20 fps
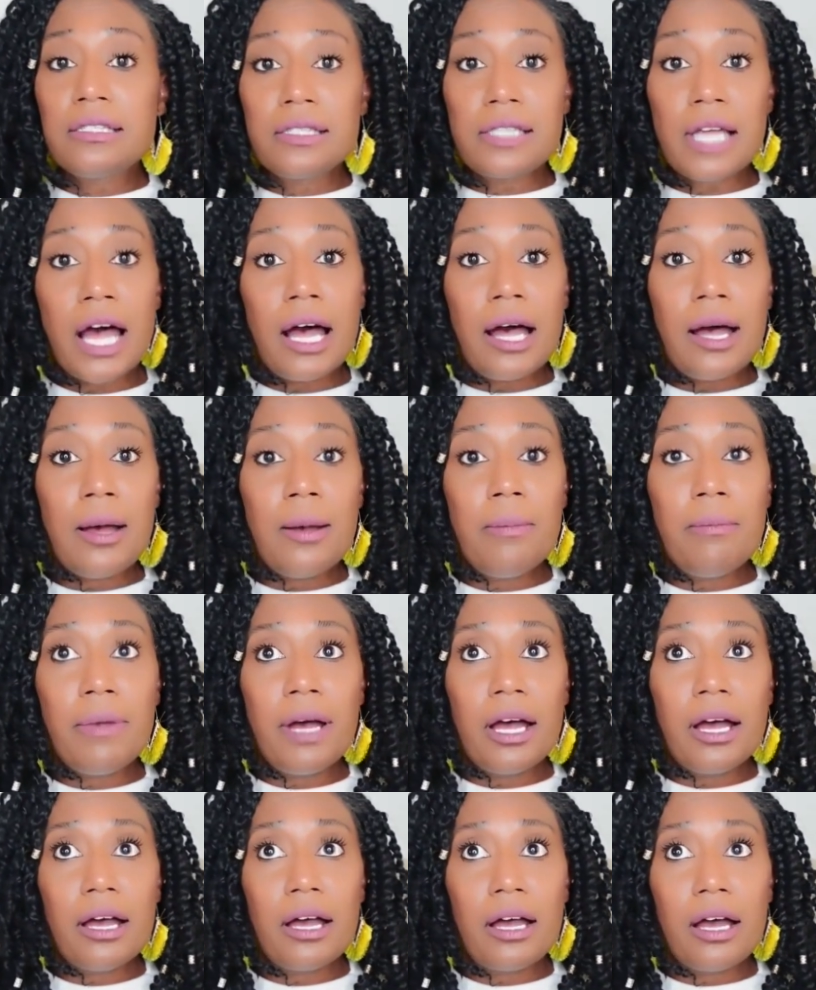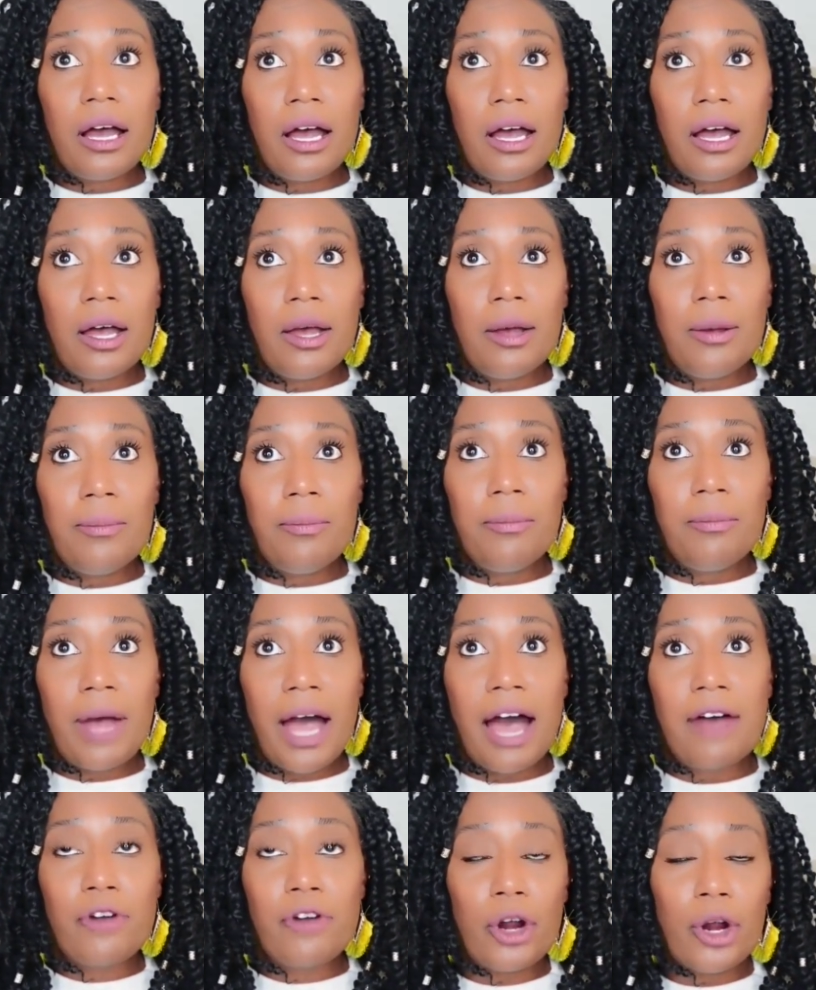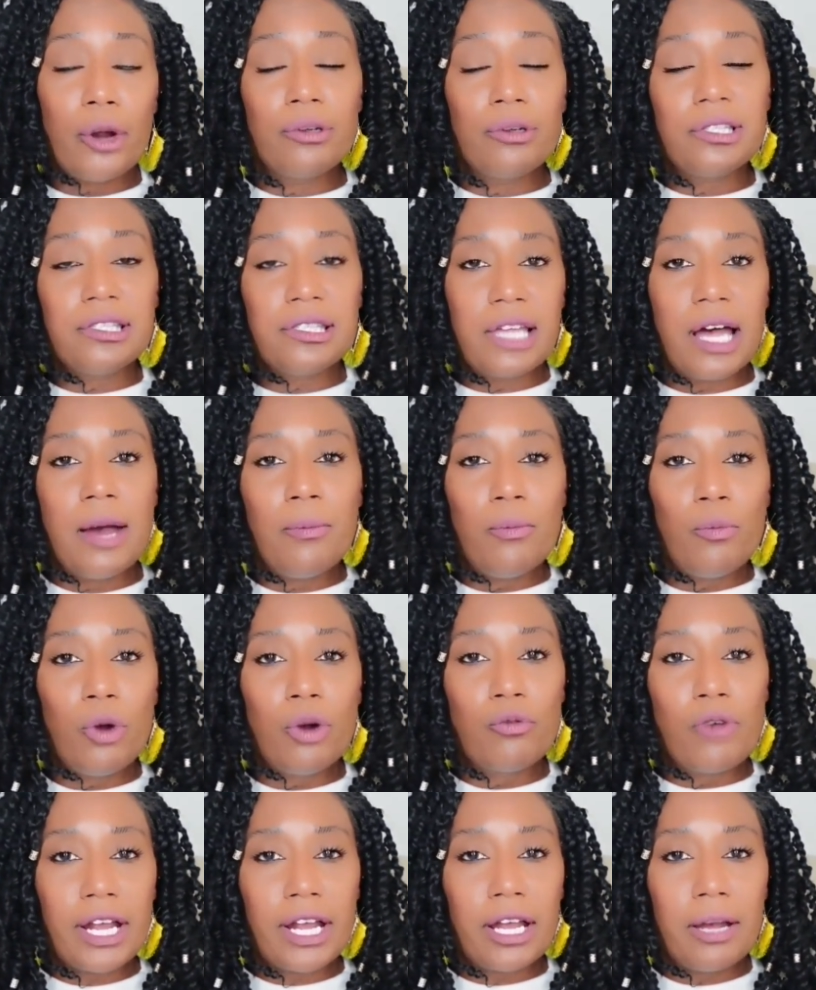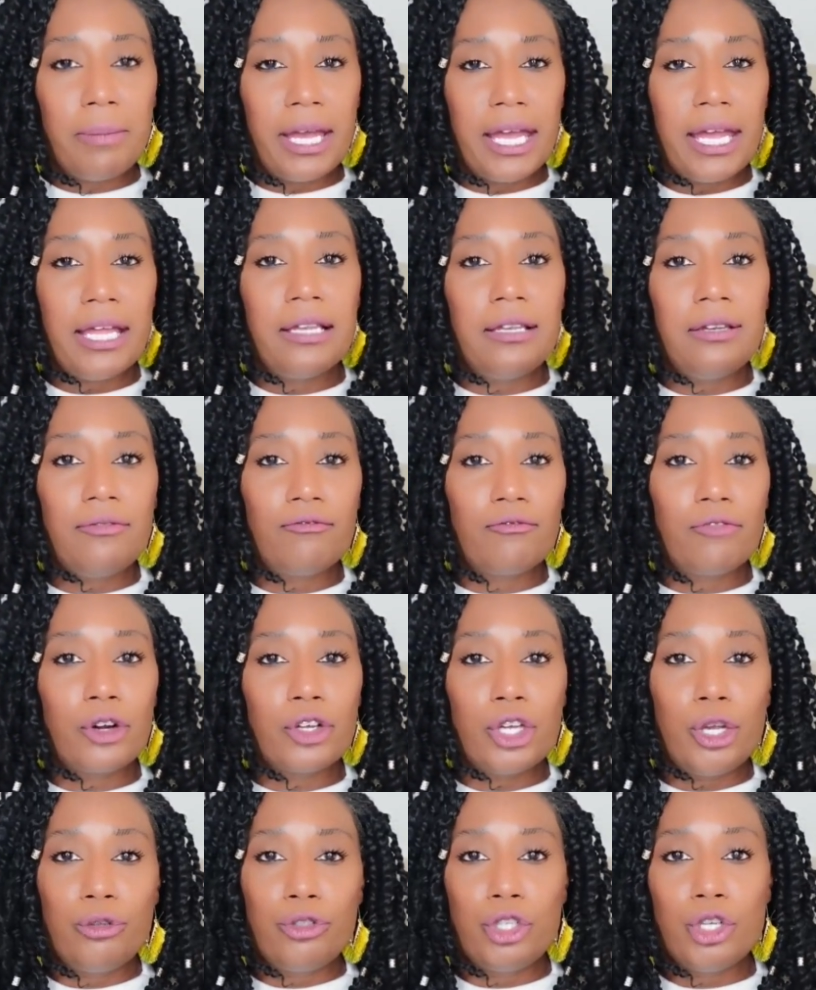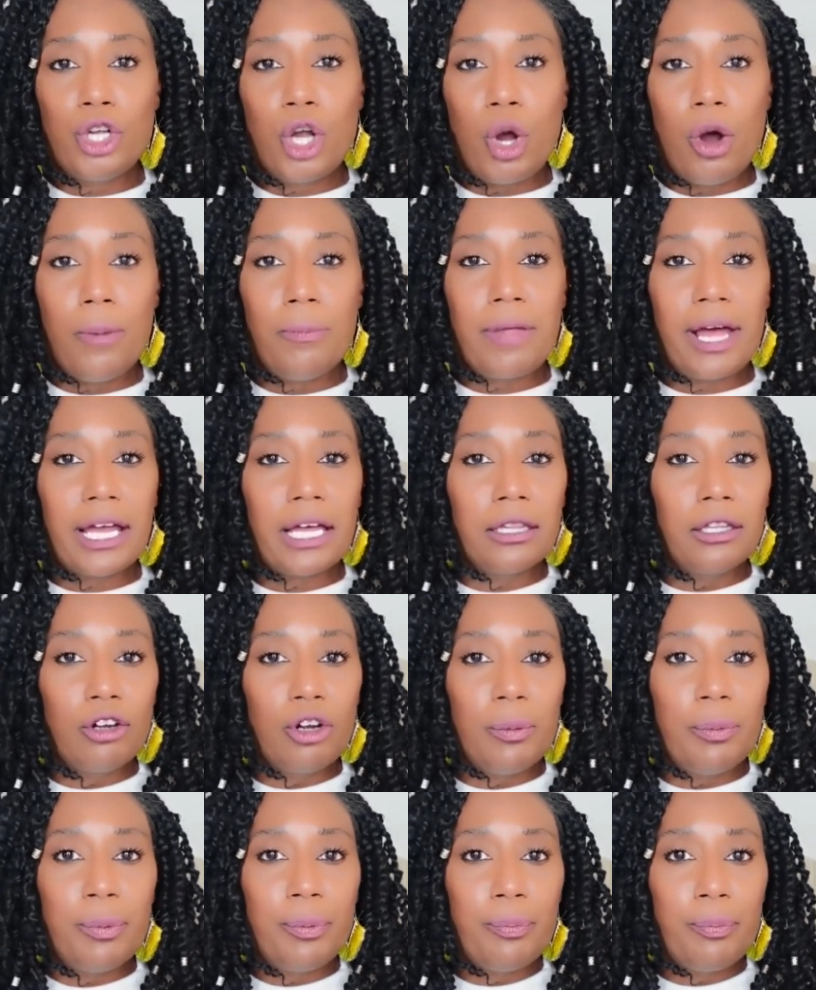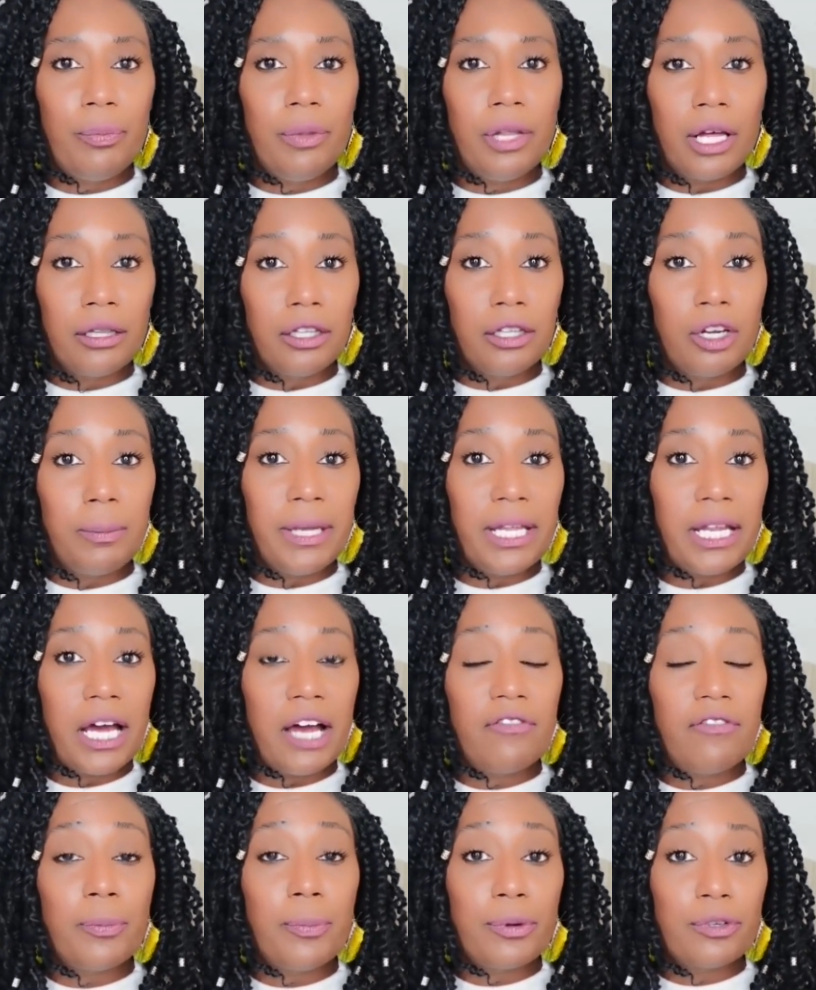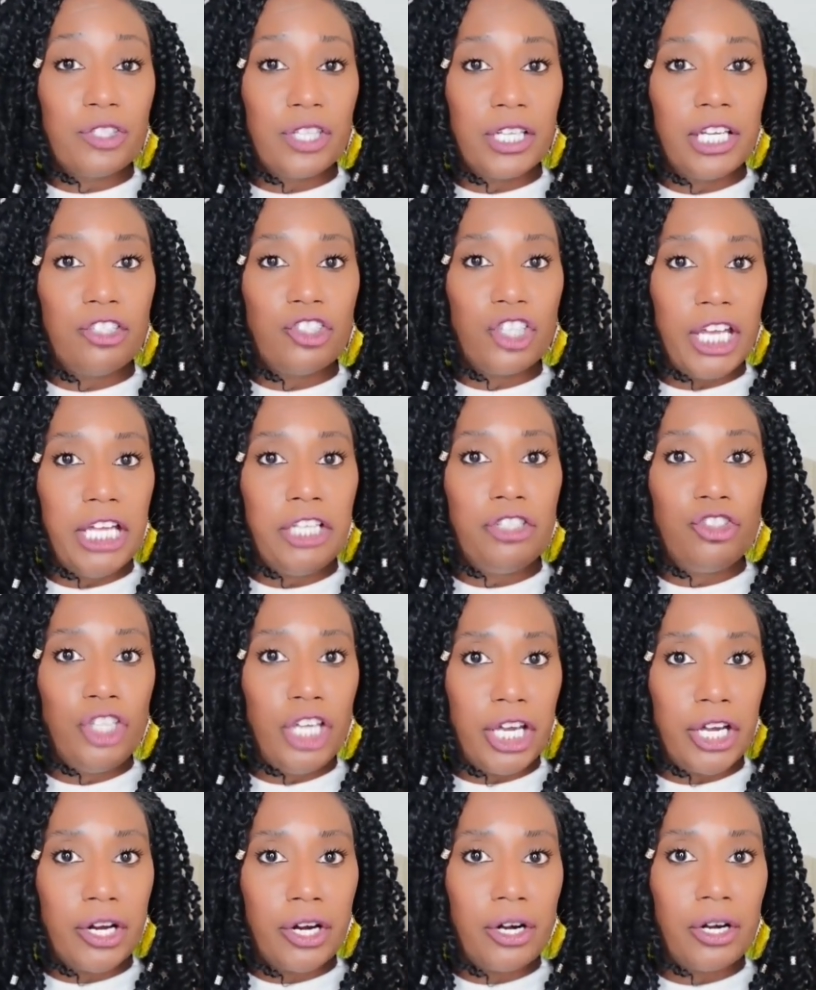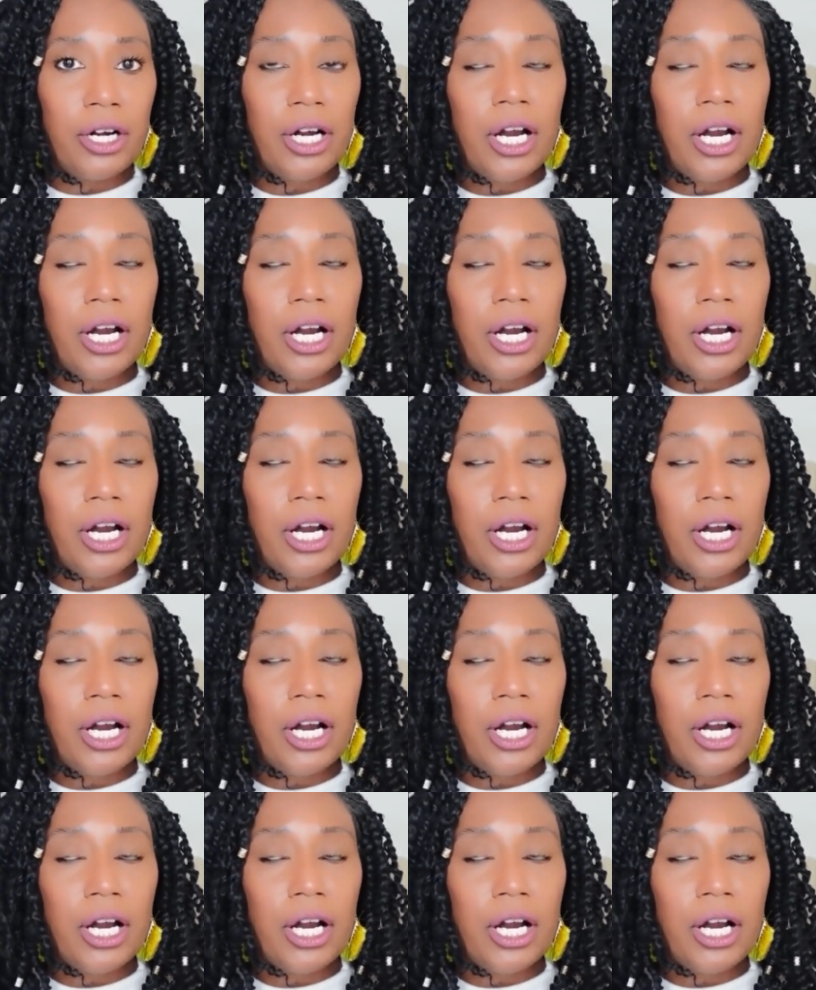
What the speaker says: I've heard some will recommend for you to go up like a little bit of a percentage each year.